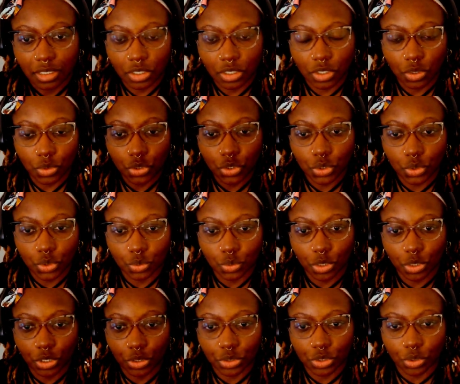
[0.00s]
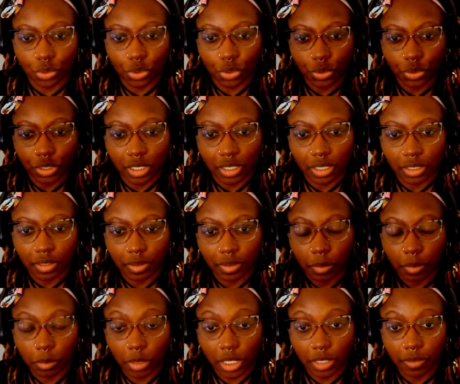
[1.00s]
those two words don't go together.
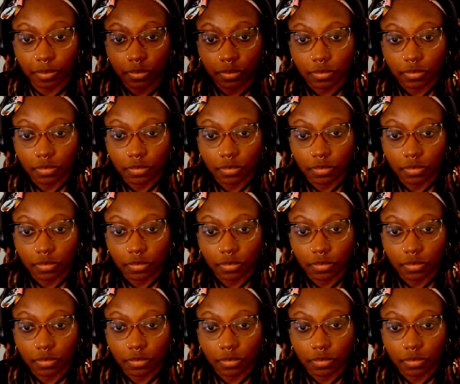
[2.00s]
But